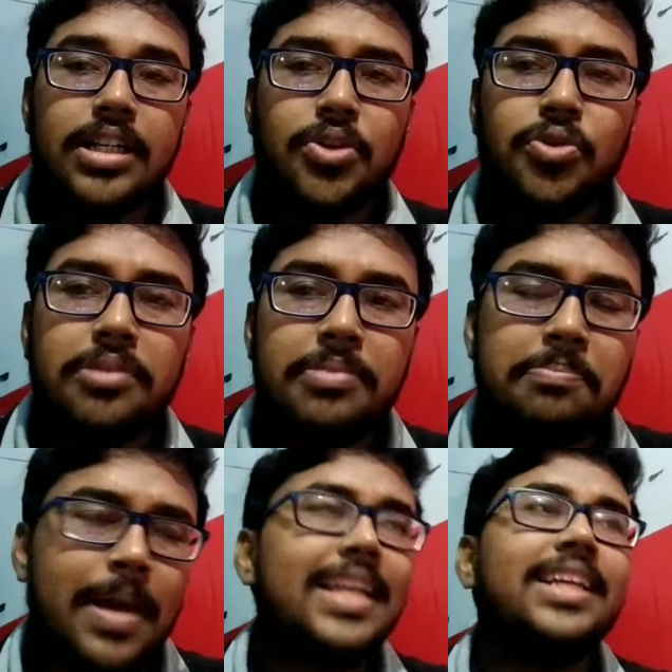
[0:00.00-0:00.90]
don't be
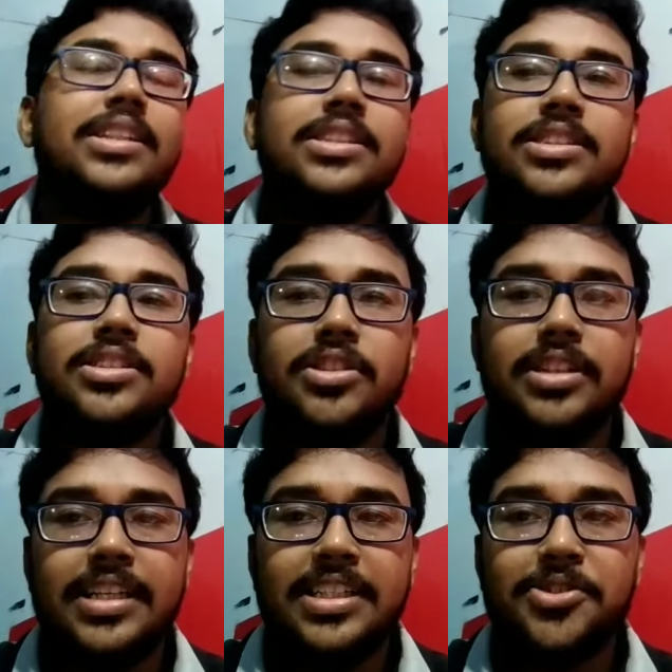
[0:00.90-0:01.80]
panic.
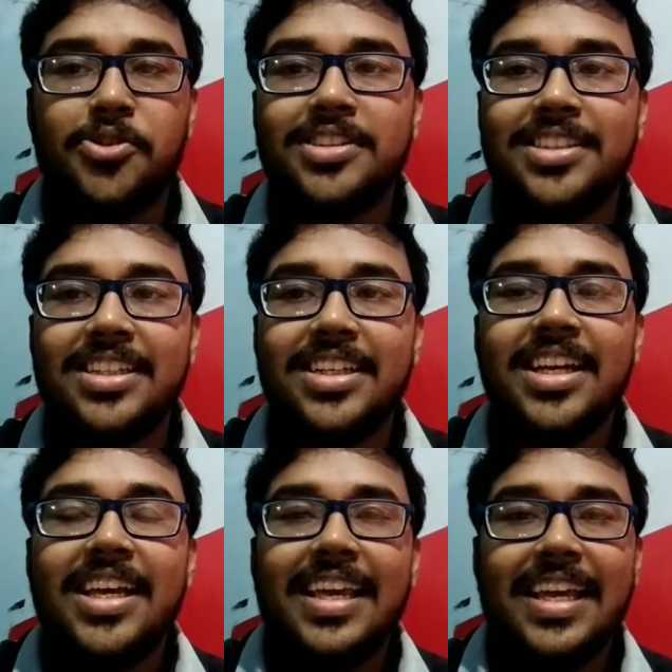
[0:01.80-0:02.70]
It is not the
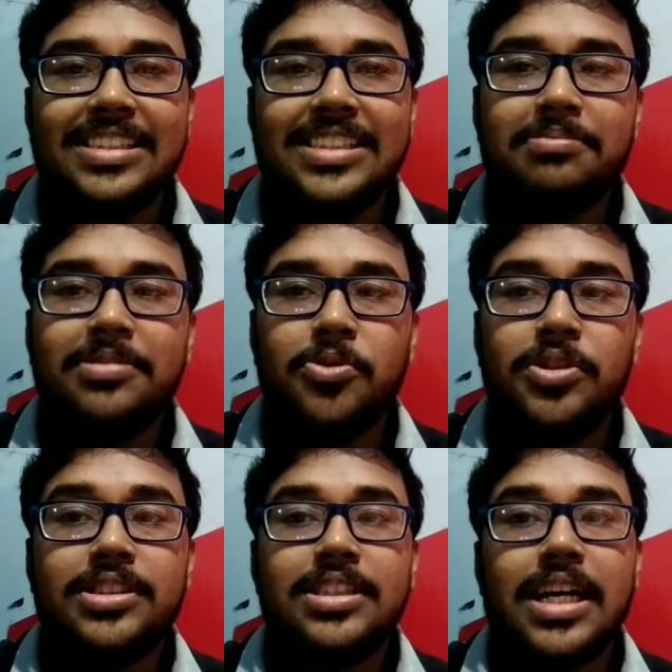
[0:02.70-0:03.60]
exam
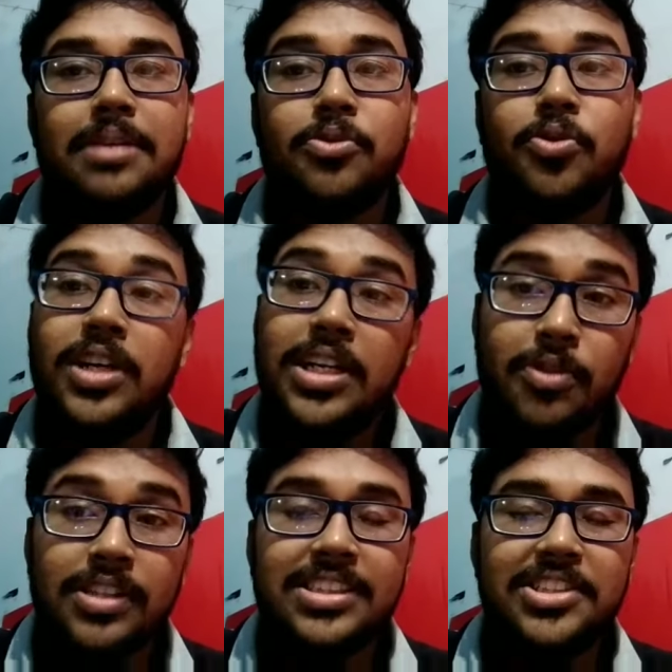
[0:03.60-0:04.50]
which come only
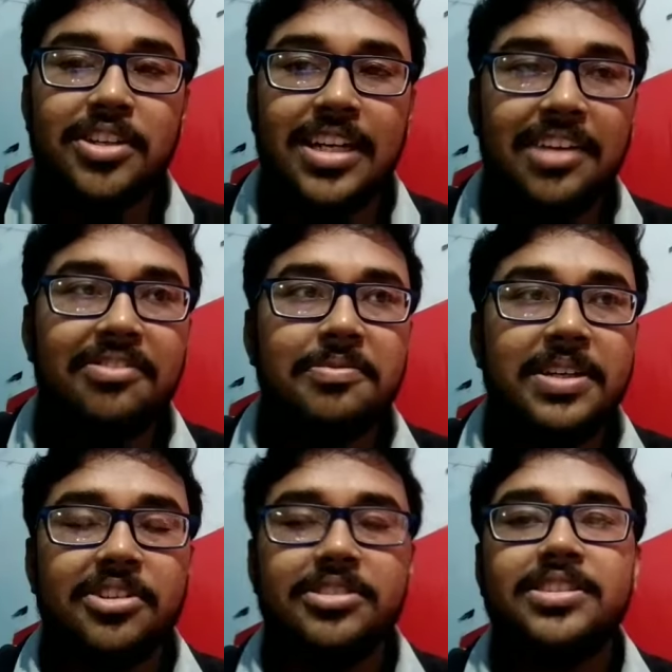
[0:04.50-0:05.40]
once in your life,
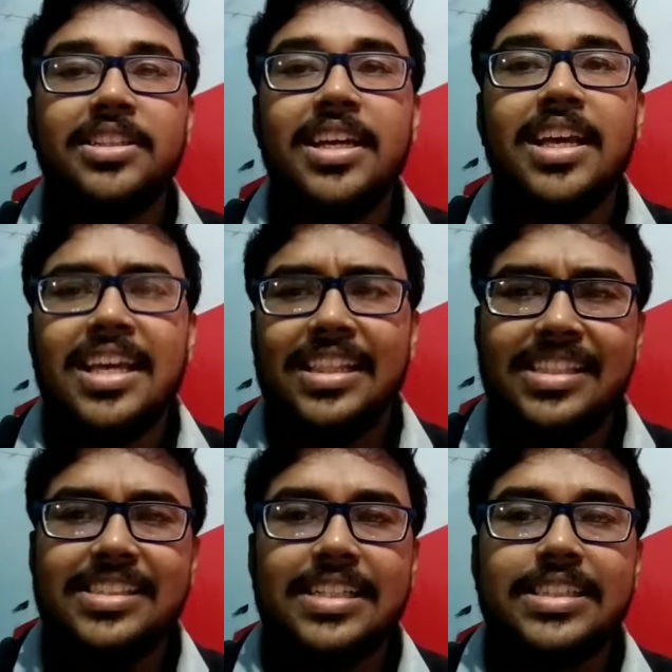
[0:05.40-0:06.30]
because
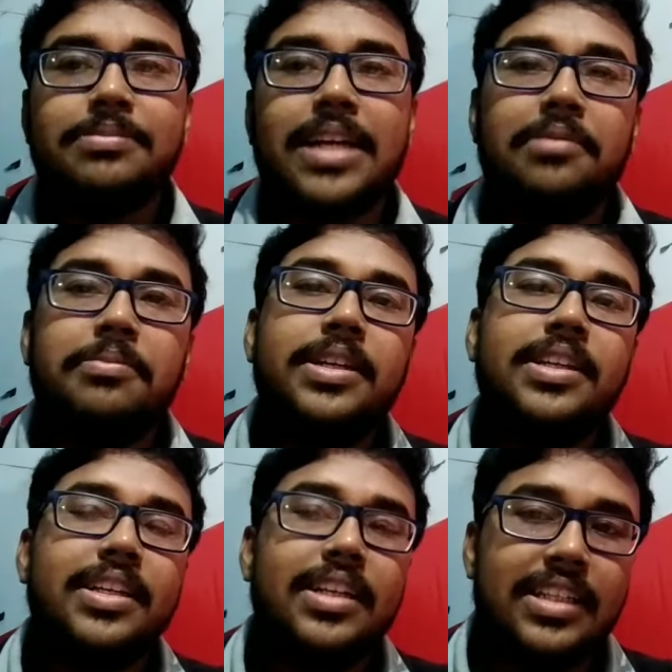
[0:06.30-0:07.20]
this exam can
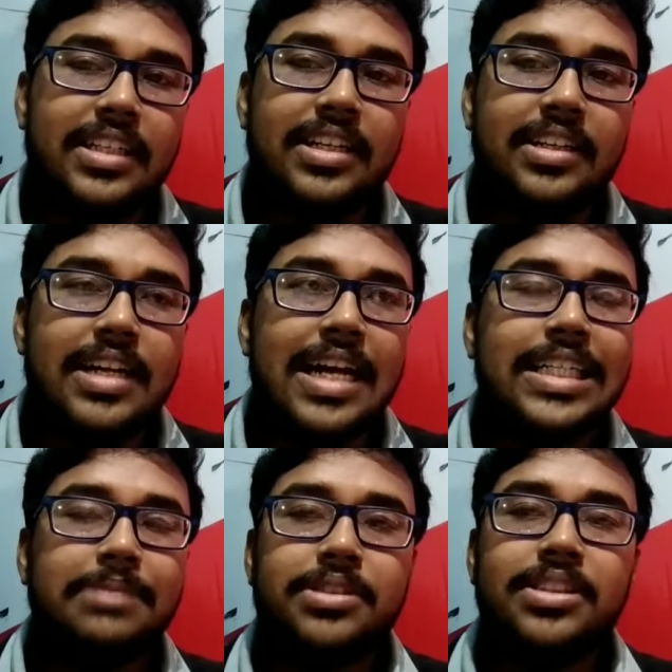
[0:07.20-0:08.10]
be
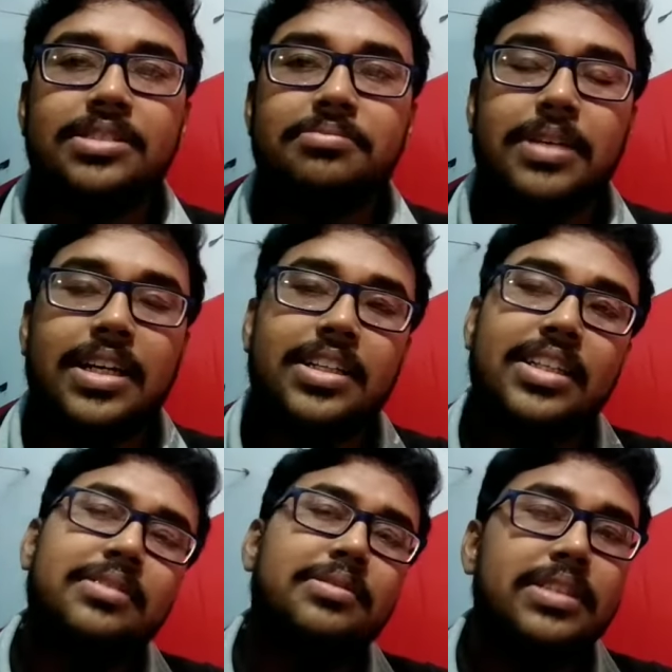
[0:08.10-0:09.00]
attempted by
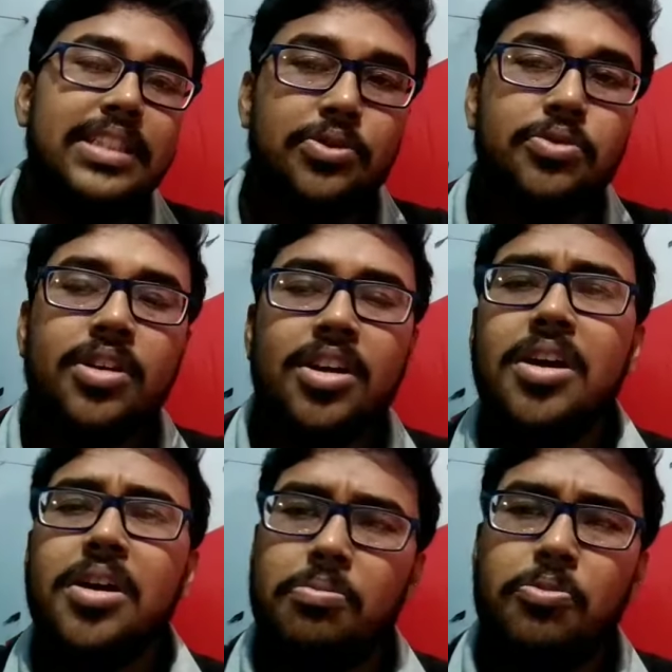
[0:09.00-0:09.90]
you
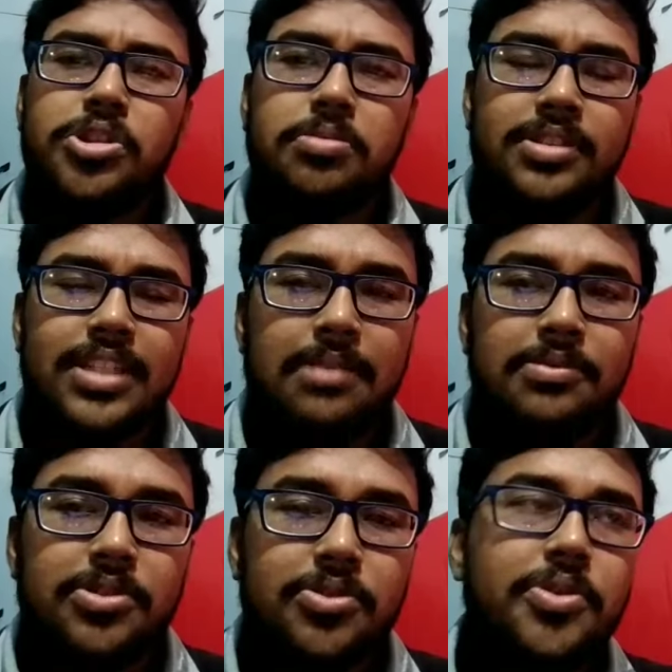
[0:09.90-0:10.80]
most of the time.
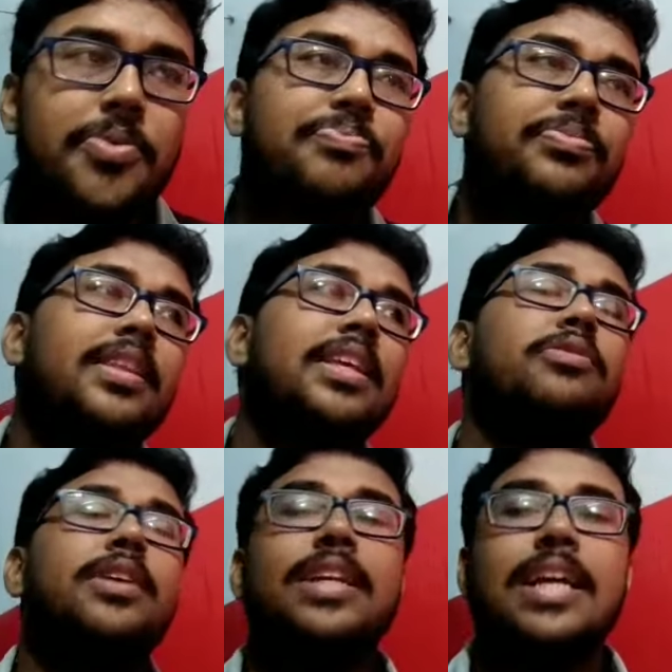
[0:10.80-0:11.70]
So you
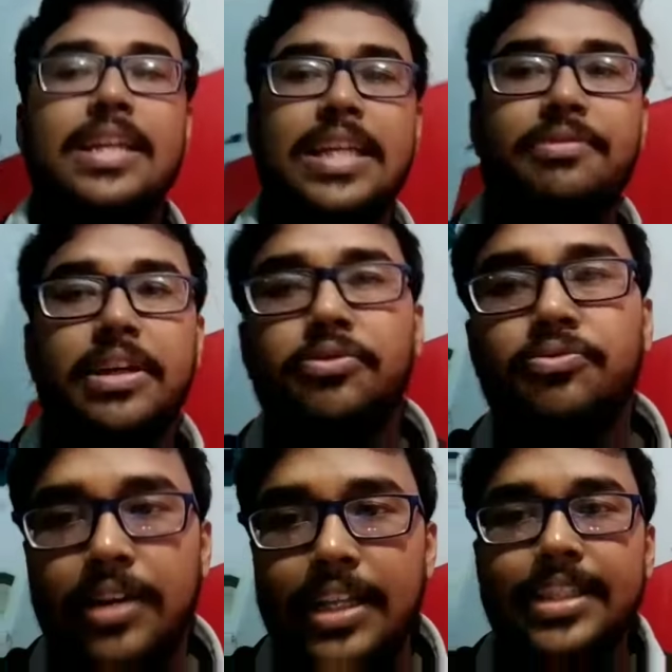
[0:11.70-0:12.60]
can, if you
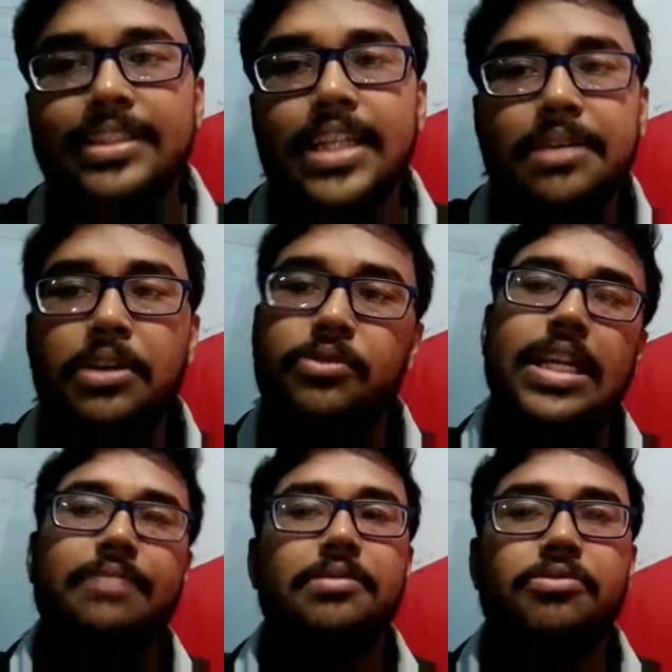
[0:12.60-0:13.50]
fail this time, you can
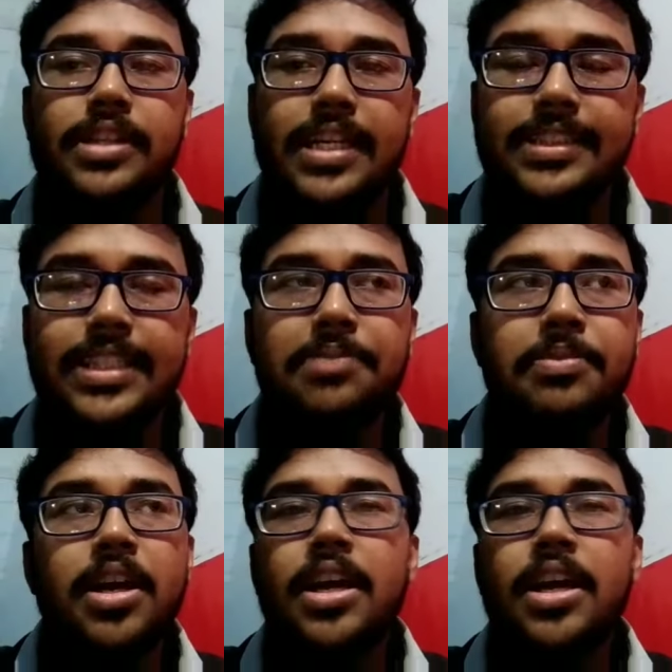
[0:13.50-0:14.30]
appear for the next time.